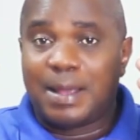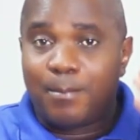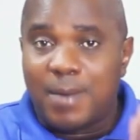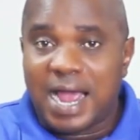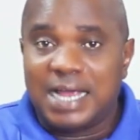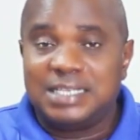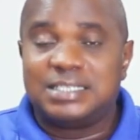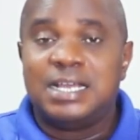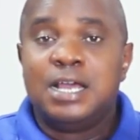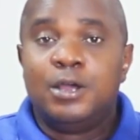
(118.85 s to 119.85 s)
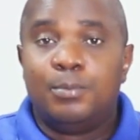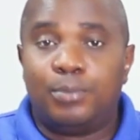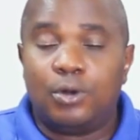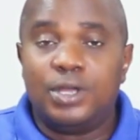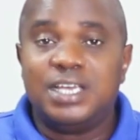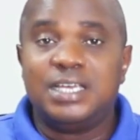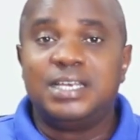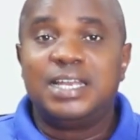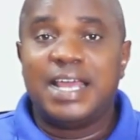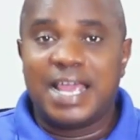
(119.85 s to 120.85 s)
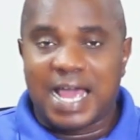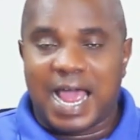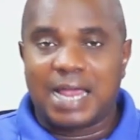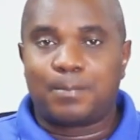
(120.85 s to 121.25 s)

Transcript: mind blowing AI